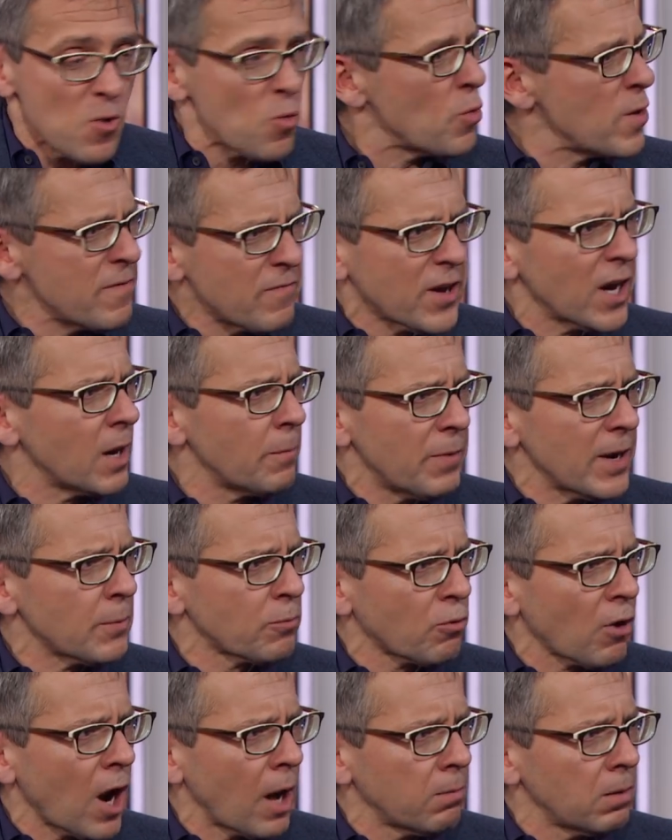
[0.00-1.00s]
we've got a
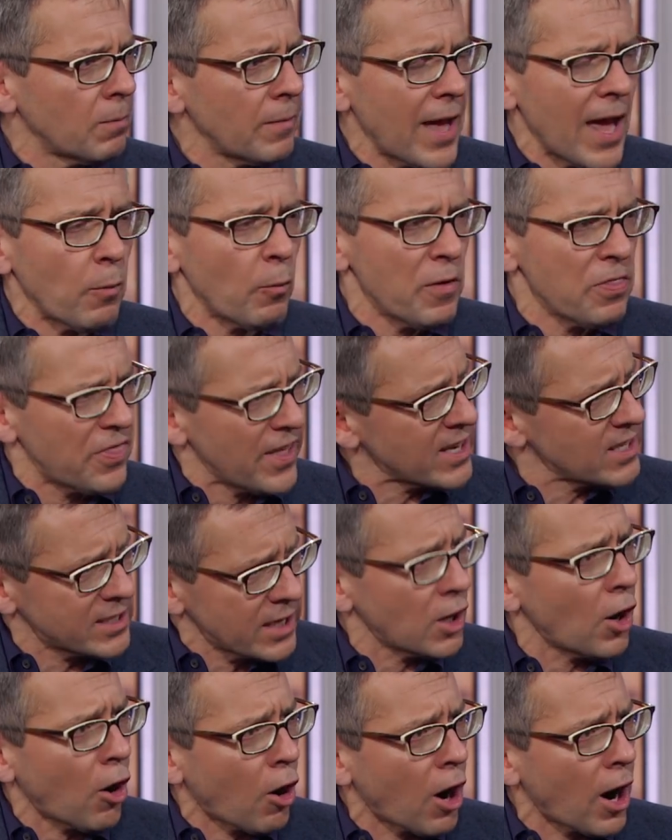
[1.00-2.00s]
big problem, and when things
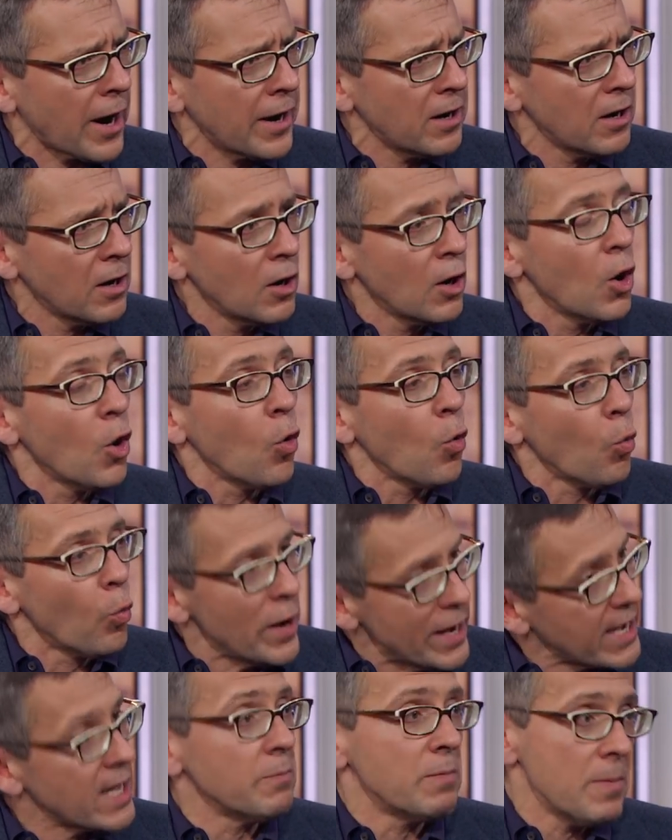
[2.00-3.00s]
get hard,
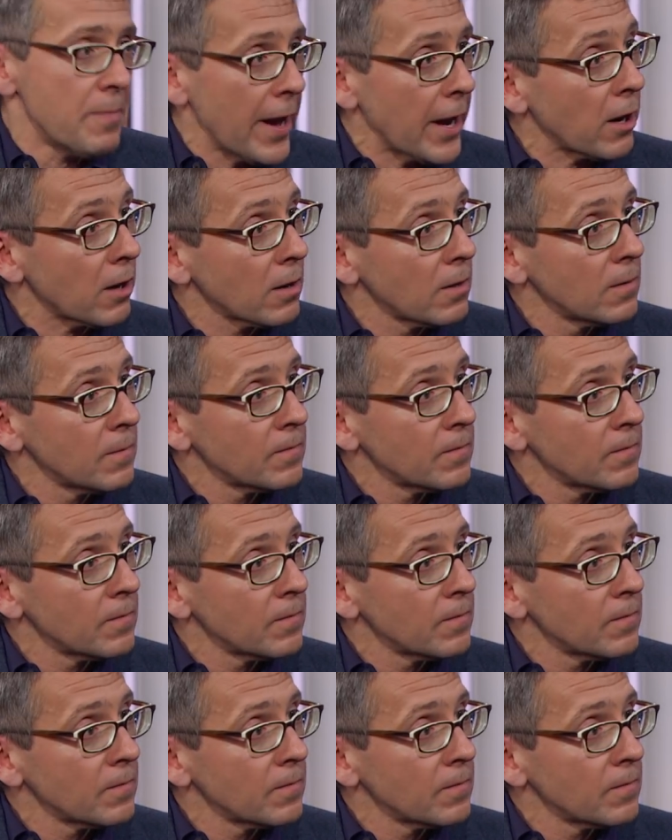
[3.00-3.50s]
we can be better.